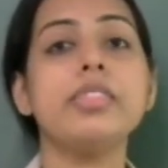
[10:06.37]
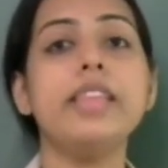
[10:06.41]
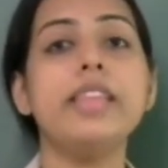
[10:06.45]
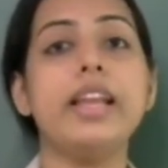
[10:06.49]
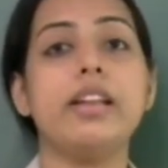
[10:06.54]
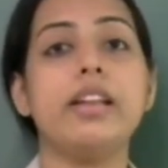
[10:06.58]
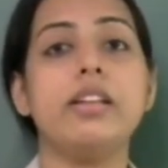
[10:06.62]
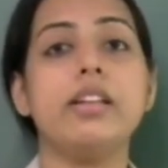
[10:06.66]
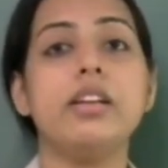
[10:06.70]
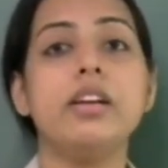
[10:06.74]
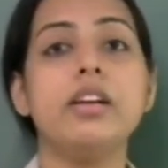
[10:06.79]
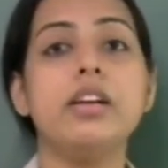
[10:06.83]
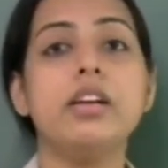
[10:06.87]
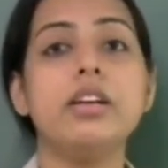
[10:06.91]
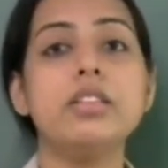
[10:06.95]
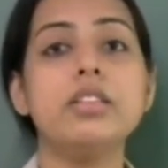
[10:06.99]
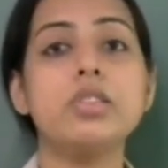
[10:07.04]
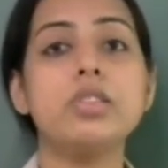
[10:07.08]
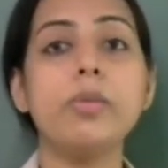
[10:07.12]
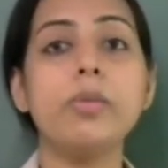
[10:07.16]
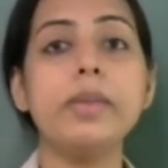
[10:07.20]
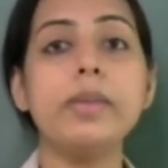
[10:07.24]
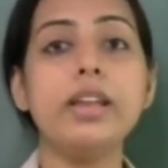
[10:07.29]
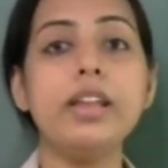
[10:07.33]
Then
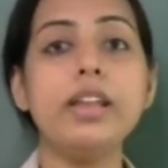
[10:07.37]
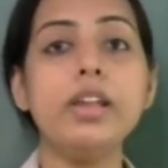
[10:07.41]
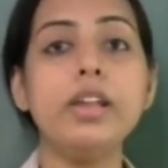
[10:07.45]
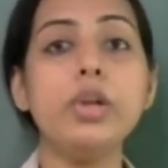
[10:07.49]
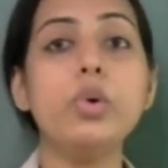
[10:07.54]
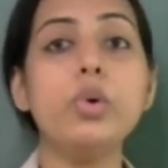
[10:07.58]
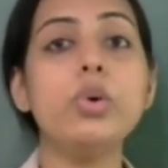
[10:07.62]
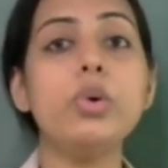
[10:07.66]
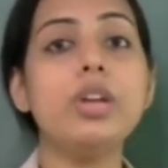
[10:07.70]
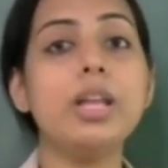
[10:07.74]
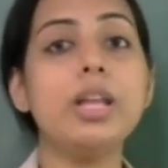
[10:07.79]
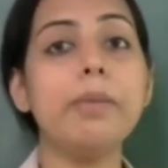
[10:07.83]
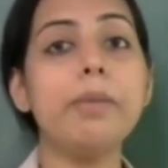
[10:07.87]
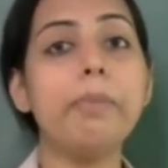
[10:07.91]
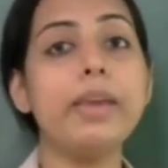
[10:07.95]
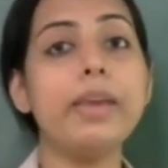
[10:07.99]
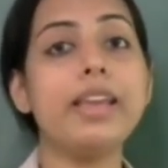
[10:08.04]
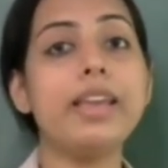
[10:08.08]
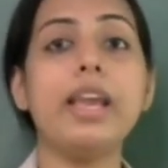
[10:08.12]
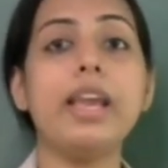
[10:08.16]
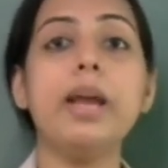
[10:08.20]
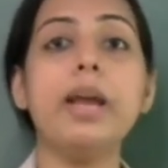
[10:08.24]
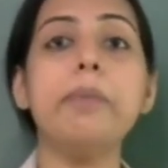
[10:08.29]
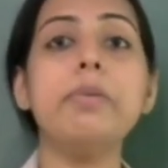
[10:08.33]
so many
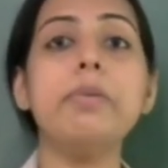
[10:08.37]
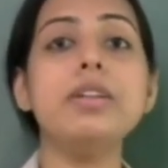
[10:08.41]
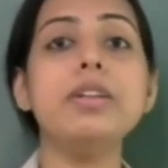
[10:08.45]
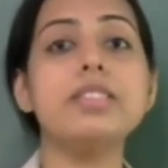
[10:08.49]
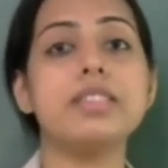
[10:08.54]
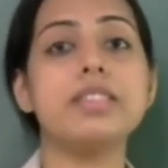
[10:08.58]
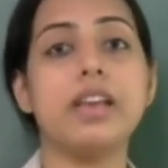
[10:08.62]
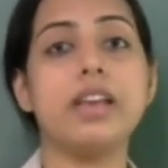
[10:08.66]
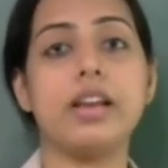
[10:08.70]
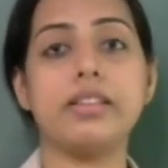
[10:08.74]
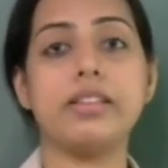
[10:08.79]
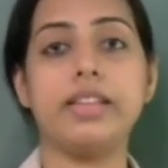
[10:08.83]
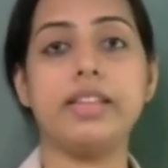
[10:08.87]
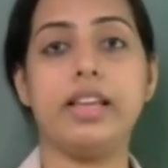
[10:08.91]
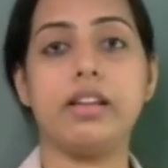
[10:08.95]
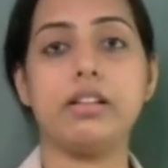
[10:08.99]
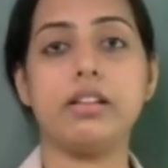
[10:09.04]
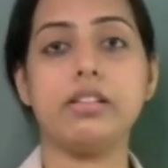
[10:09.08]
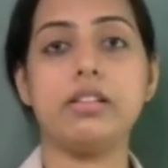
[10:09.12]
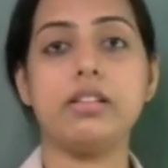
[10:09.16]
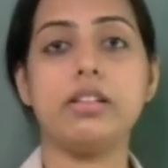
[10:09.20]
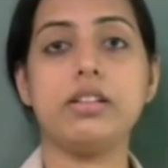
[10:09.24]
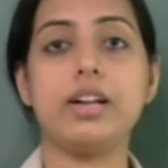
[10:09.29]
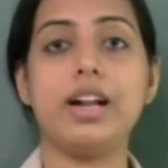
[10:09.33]
UTP cables are
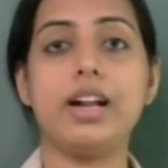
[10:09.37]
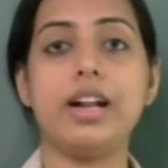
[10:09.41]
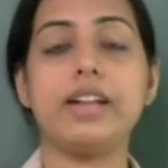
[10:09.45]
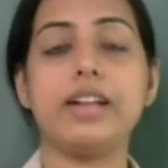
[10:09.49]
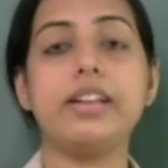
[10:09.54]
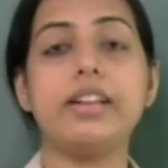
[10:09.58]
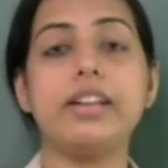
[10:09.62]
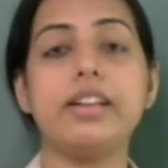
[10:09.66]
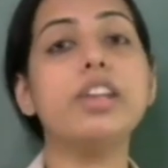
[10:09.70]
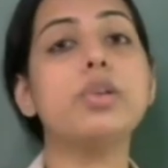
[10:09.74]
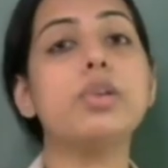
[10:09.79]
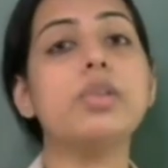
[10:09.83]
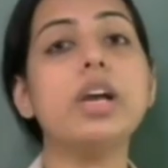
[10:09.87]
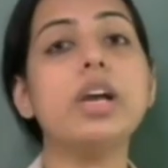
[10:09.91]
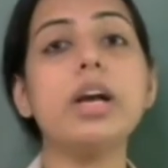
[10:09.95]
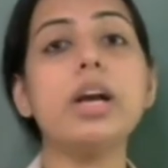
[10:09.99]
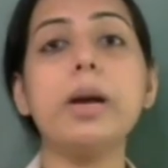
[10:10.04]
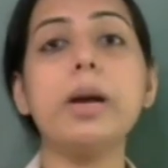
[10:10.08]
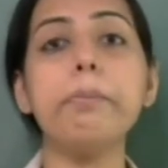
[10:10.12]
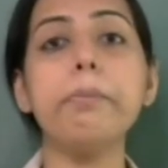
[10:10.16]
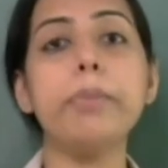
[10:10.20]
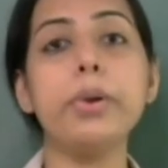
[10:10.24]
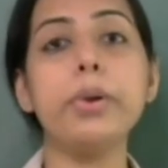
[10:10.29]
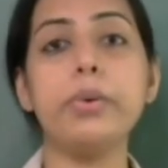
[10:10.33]
there connecting to the
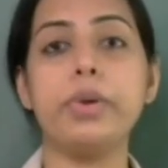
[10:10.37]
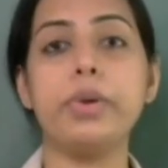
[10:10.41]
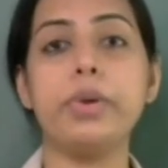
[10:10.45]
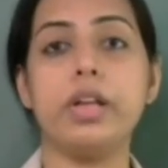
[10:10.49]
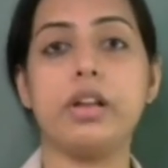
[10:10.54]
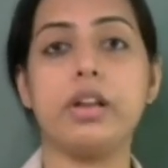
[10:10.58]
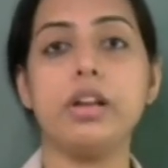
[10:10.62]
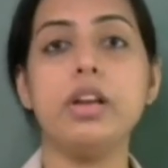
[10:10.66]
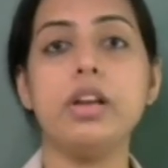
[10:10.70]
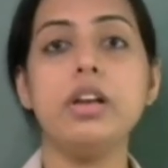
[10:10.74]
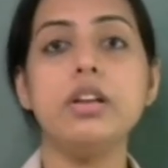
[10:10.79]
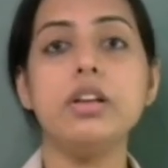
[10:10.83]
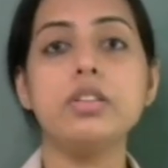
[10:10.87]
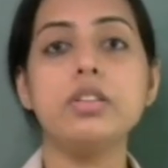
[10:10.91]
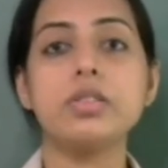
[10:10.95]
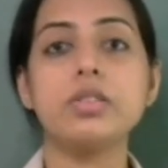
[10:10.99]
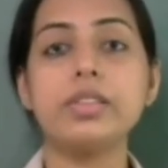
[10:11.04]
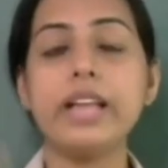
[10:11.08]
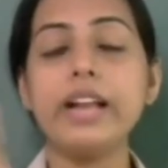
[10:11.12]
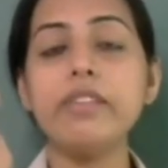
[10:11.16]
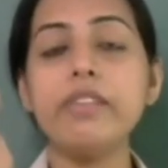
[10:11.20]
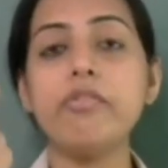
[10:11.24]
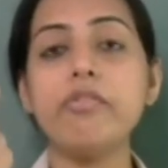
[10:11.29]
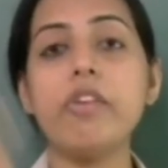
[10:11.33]
computer. So
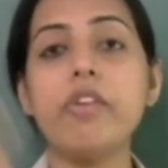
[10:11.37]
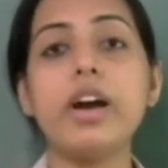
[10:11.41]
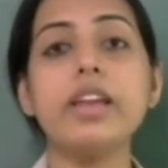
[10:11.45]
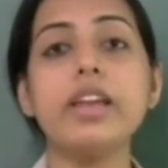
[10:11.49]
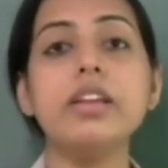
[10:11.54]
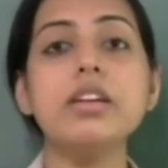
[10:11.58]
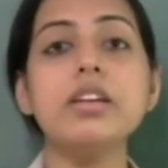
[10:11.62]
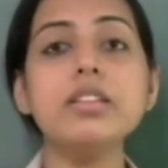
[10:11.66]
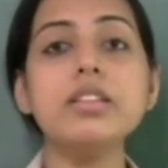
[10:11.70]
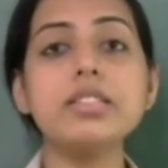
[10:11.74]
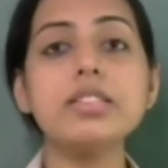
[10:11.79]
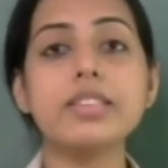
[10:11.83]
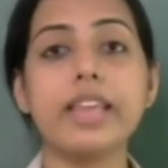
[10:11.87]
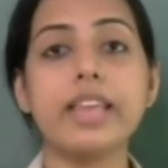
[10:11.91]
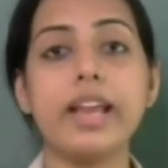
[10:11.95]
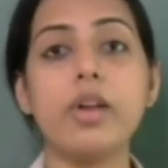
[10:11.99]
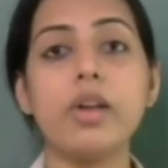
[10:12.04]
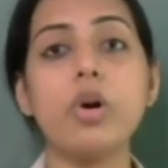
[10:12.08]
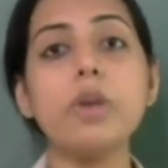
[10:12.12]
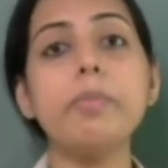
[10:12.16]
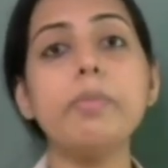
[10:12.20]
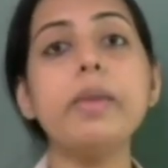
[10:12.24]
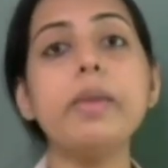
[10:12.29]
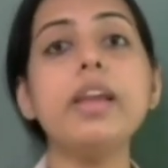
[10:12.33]
that wires
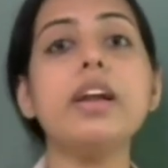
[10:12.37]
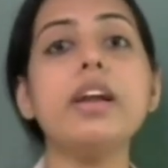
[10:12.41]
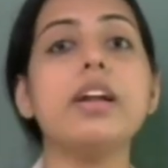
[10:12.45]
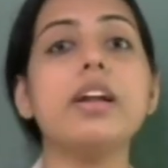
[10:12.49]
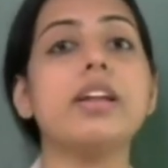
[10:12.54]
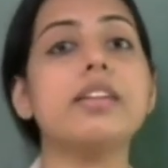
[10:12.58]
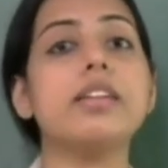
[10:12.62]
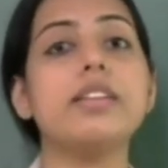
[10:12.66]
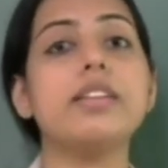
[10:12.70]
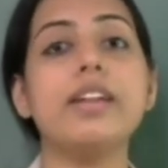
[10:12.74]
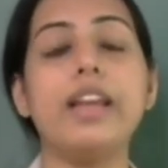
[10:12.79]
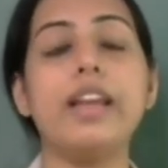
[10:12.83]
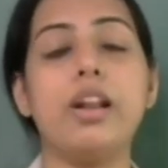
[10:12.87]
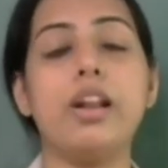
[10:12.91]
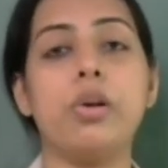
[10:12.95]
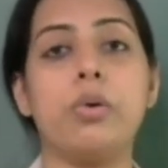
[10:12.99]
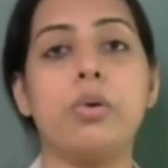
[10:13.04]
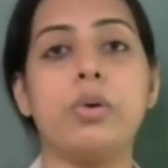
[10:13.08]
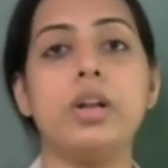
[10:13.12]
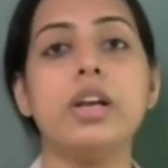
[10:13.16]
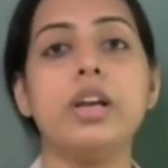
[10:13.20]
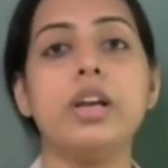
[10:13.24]
cannot be connected alone.